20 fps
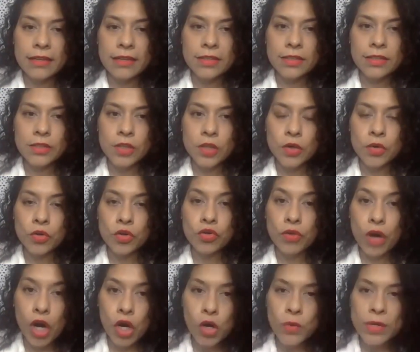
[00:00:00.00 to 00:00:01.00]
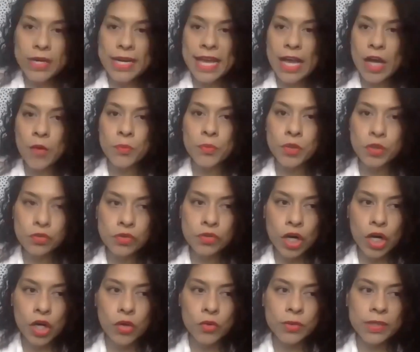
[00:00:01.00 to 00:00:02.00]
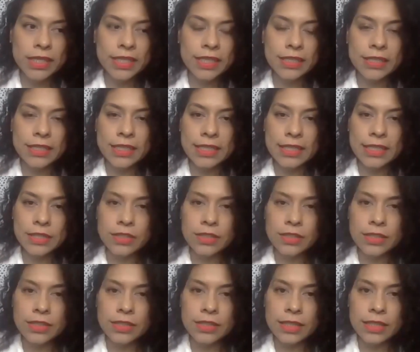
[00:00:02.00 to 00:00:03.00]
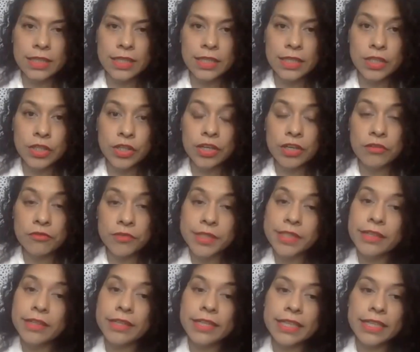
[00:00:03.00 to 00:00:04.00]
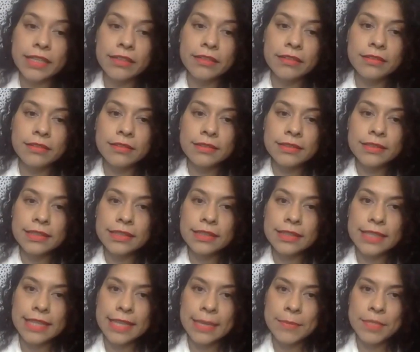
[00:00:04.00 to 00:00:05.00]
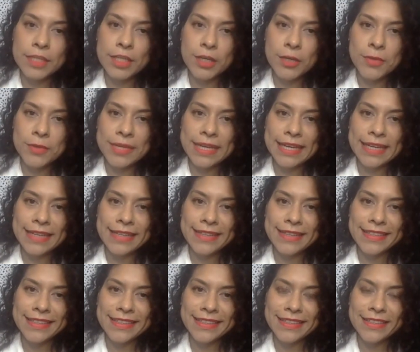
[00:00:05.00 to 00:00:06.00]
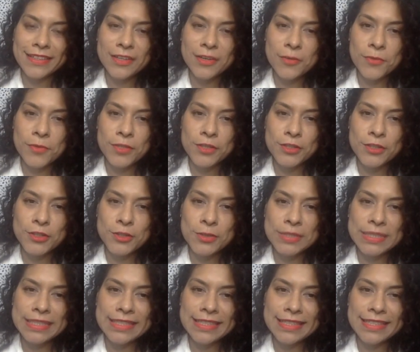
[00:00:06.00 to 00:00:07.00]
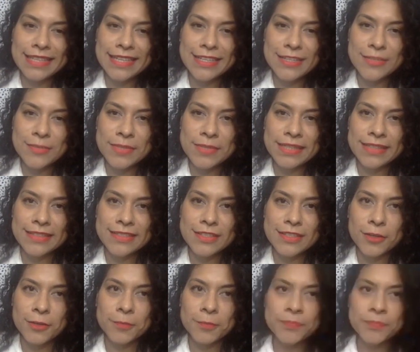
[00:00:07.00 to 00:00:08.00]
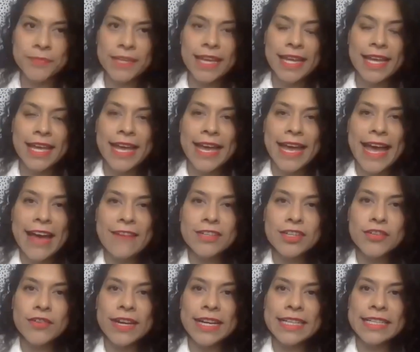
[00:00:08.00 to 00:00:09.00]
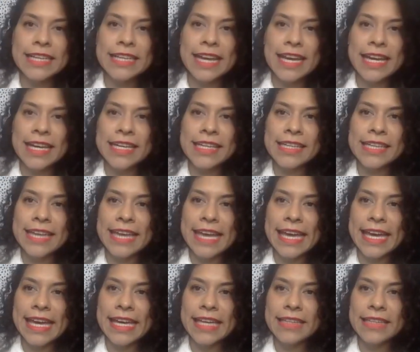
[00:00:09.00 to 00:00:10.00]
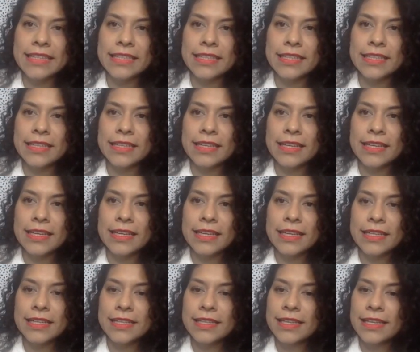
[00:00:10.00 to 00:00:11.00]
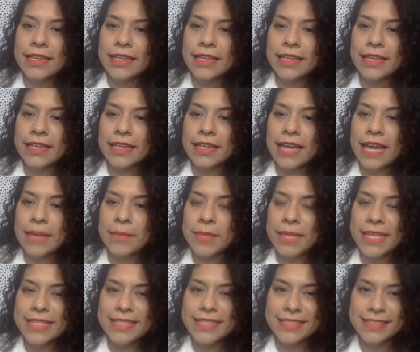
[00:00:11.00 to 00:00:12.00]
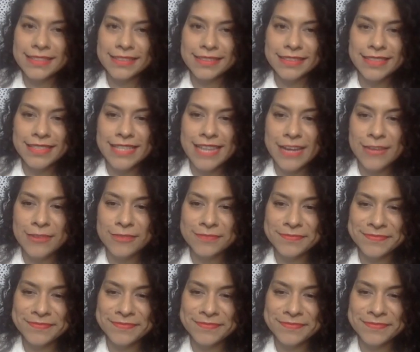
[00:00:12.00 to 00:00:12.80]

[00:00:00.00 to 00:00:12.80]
you know, grow and help you grow in your career here, let me know, and we'll tune in next week. So have a great night and God bless. Ciao.